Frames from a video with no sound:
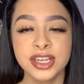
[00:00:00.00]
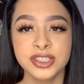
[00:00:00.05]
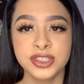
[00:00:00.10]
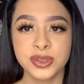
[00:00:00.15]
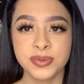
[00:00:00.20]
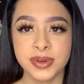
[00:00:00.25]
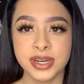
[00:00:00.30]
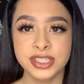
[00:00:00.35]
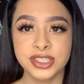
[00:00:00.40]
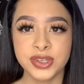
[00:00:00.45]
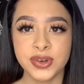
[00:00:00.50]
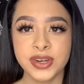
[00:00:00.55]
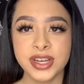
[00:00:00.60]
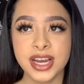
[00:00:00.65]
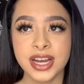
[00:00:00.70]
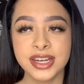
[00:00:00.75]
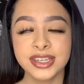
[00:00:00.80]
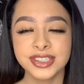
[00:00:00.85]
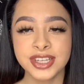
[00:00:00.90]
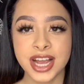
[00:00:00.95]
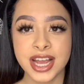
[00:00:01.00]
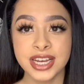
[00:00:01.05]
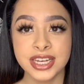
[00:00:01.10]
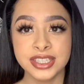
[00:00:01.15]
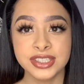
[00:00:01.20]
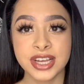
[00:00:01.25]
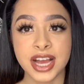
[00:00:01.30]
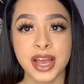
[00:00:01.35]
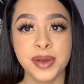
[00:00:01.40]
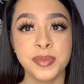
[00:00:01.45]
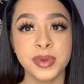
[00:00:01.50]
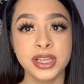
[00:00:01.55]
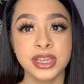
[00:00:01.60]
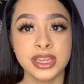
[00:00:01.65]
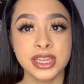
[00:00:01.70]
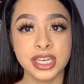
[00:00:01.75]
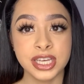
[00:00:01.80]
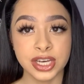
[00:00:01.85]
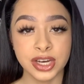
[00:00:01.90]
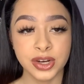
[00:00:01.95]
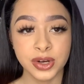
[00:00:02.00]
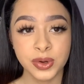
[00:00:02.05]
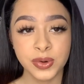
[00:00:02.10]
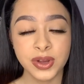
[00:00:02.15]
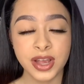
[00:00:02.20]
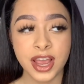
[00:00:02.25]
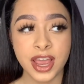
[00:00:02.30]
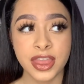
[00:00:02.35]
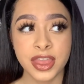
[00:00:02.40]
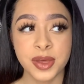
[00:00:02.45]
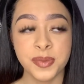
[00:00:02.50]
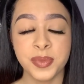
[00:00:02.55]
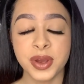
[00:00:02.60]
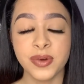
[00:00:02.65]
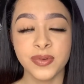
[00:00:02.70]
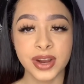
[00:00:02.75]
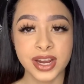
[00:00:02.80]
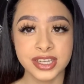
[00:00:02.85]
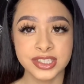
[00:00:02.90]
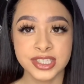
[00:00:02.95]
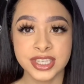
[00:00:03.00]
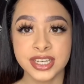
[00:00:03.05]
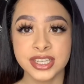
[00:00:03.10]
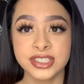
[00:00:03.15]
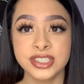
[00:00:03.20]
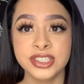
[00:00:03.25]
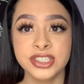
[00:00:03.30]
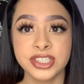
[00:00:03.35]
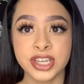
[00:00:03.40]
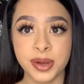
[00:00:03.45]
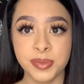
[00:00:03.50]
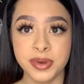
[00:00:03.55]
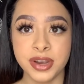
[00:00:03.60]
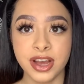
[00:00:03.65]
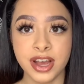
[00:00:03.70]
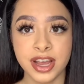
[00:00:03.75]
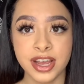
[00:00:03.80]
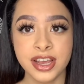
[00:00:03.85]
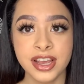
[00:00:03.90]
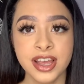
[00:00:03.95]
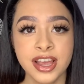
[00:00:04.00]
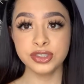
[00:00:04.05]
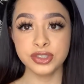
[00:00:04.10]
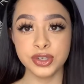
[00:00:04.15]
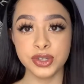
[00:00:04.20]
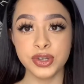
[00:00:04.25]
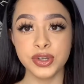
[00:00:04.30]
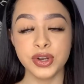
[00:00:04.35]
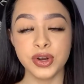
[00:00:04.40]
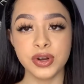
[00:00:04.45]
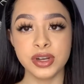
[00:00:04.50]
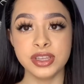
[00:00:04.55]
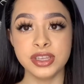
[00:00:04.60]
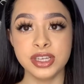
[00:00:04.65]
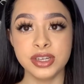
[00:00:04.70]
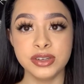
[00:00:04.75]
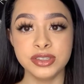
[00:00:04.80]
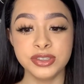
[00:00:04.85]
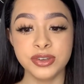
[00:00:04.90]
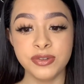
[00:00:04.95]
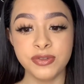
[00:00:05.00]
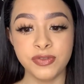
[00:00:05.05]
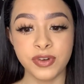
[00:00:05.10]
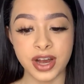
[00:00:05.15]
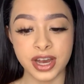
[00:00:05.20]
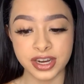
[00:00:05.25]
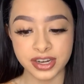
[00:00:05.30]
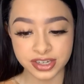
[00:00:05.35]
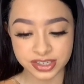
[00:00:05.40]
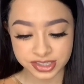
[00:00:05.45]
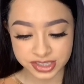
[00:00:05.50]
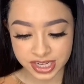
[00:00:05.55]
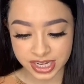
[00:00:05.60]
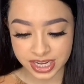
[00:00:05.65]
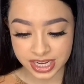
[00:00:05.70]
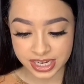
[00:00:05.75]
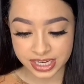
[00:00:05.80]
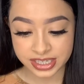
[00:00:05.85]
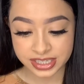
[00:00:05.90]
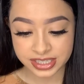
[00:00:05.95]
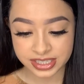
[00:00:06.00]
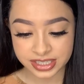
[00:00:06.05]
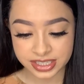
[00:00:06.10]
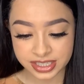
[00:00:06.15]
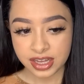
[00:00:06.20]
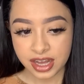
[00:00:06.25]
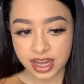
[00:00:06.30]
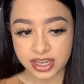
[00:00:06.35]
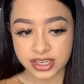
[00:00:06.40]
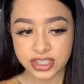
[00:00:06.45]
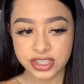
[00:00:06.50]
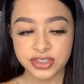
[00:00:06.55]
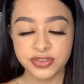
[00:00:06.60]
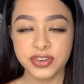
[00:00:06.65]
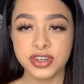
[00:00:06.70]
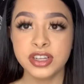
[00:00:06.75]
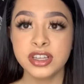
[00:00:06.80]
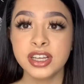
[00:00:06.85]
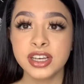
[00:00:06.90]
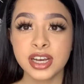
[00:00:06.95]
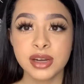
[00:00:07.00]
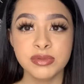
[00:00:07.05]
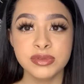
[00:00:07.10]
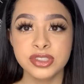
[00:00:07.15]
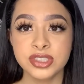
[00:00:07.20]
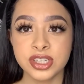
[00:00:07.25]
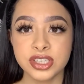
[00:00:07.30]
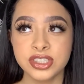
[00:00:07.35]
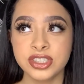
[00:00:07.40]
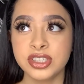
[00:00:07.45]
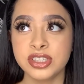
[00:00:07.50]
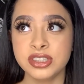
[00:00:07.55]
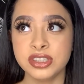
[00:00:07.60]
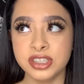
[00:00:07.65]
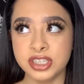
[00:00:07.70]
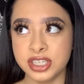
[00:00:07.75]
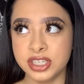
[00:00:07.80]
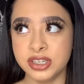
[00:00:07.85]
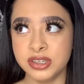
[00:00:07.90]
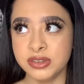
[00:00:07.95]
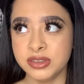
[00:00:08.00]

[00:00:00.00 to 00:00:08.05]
So my zodiac sign is I'm a Leo, and then my rising is a Gemini. So, you know, a Leo is a fire sign. I just feel like I'm such a Leo.